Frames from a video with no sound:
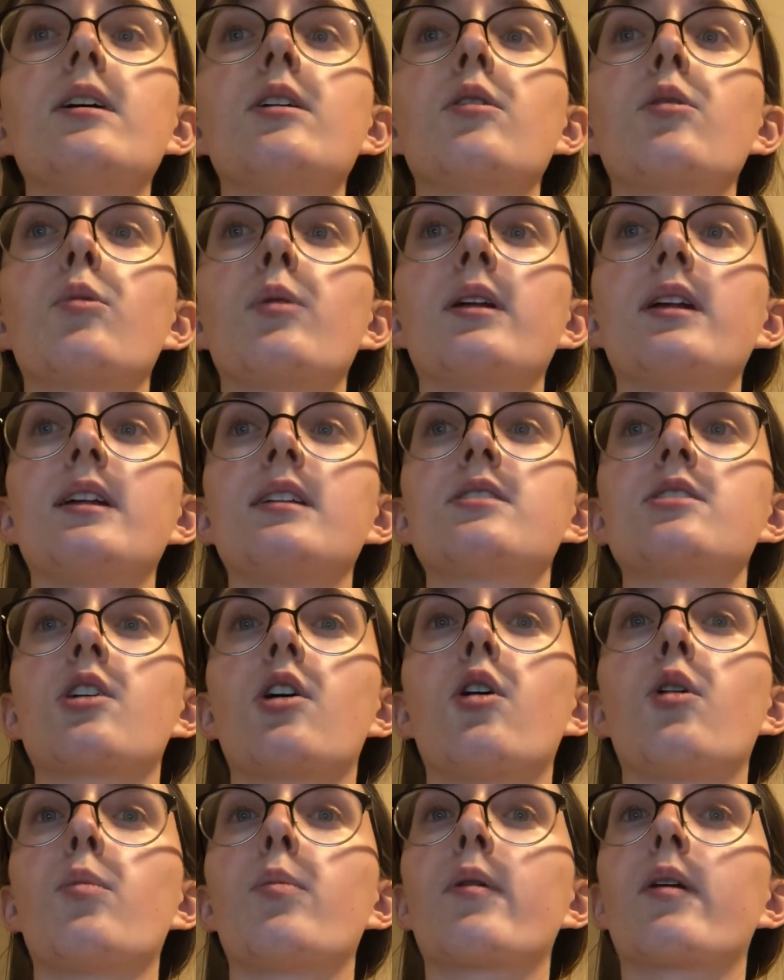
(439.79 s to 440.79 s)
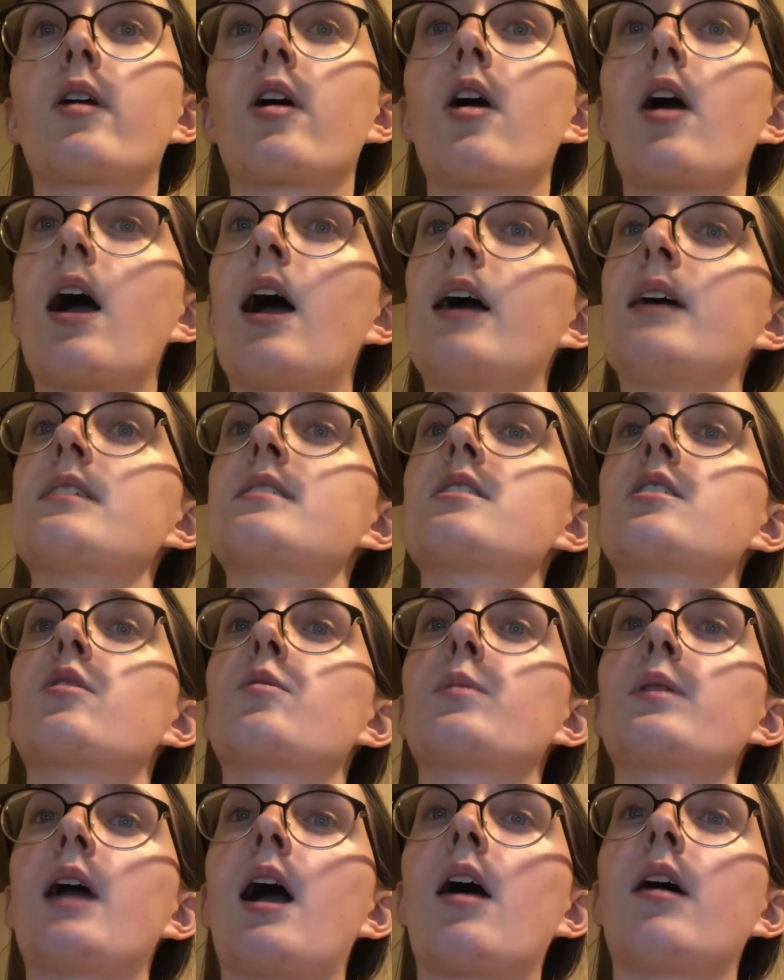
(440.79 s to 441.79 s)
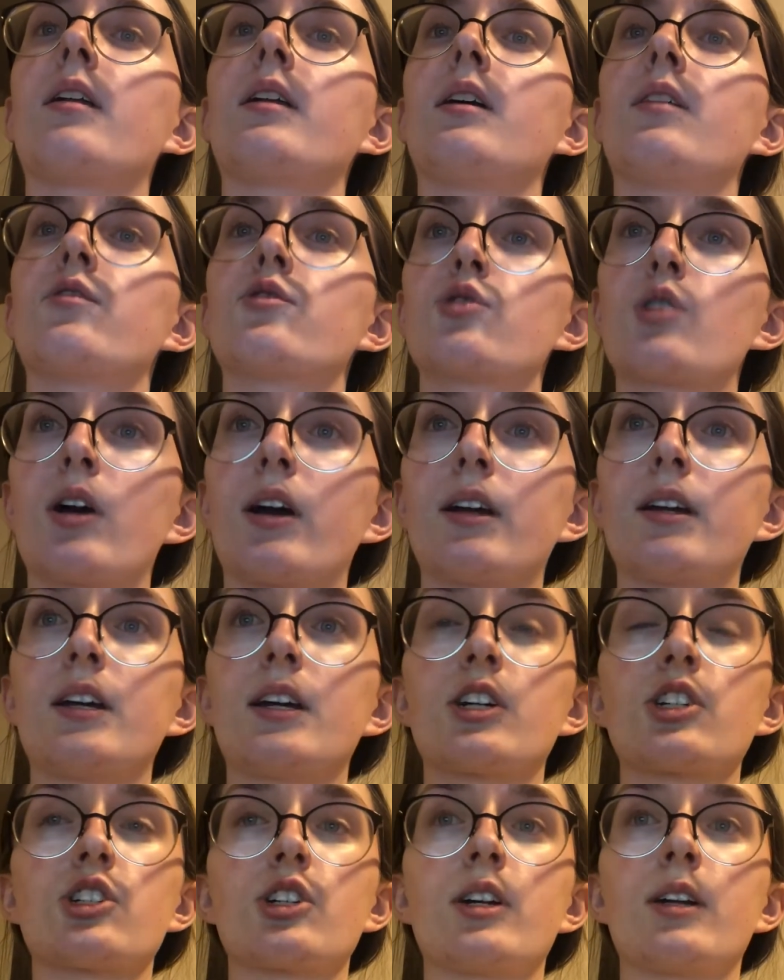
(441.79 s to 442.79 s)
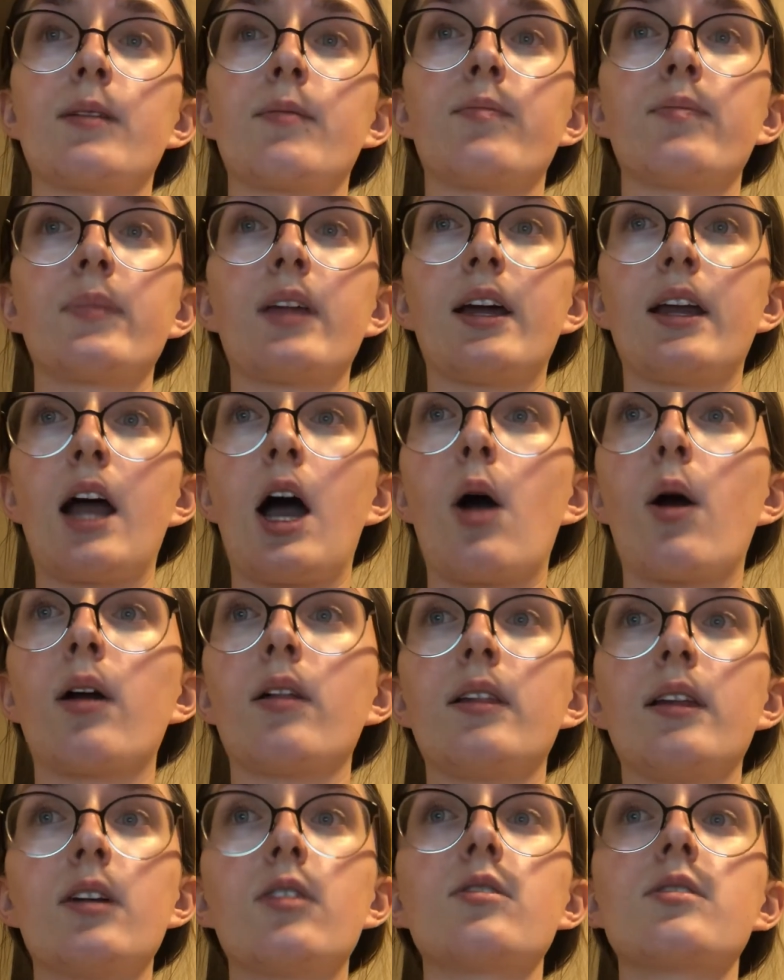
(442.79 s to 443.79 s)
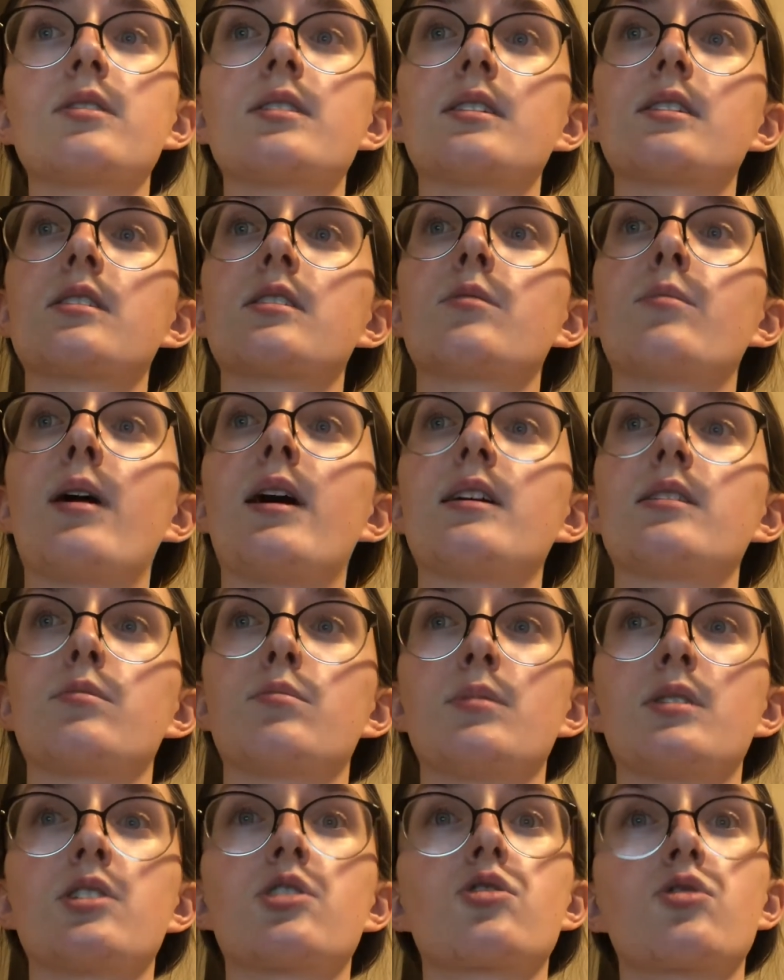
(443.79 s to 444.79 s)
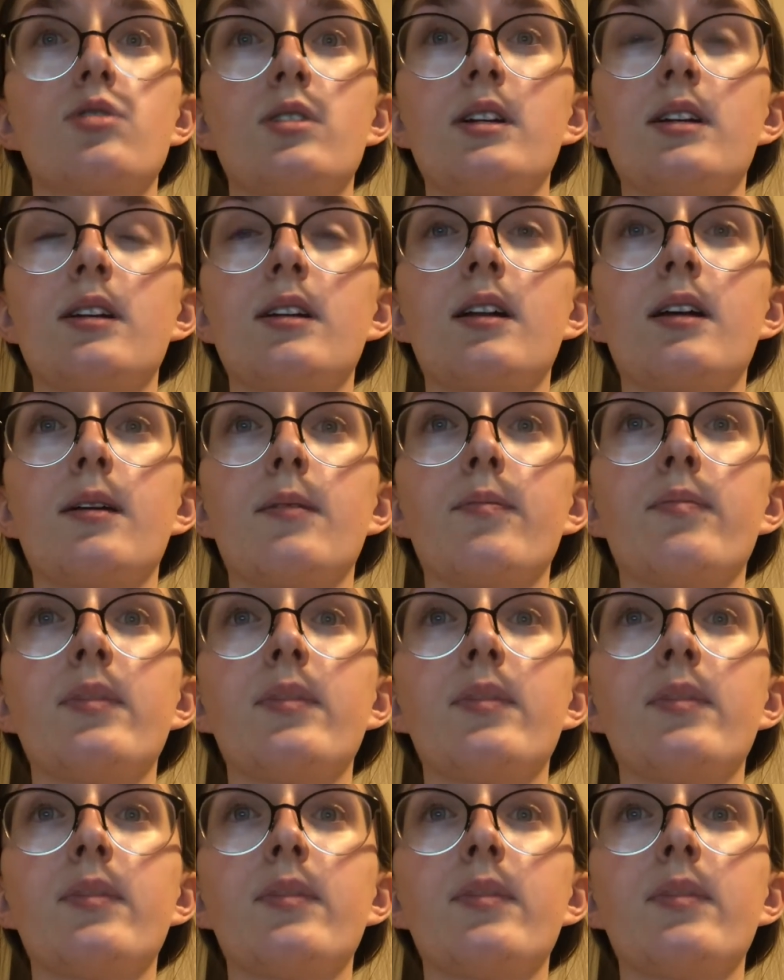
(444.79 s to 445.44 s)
We need to open our eyes to the reality of drug addiction and how our legal system has mistreated it.